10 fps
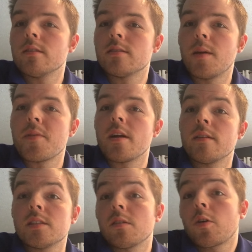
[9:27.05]
It's up there.
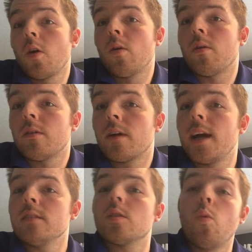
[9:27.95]
That's our goal,
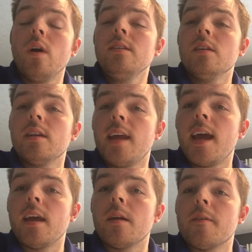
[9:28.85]
right? So 1 deal a
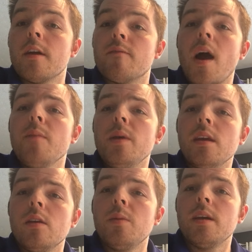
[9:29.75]
day, 5
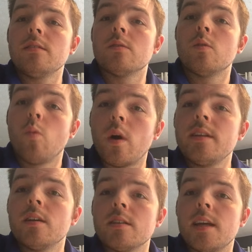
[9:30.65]
PQBs, 1
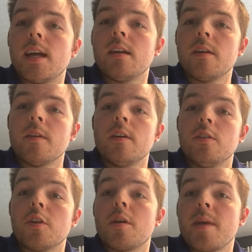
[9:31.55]
deal a day.
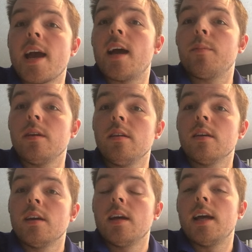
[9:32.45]
You're going to be happy
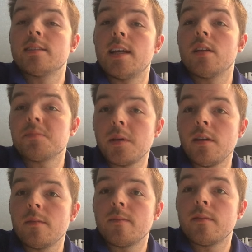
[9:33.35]
as an
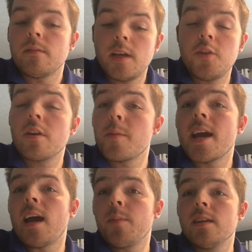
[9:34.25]
LSP, and you're going to be
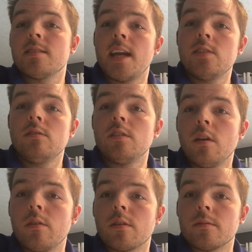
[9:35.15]
happy as an agency
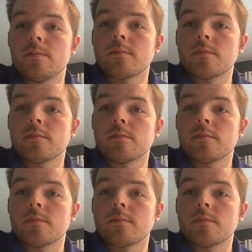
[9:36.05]
owner.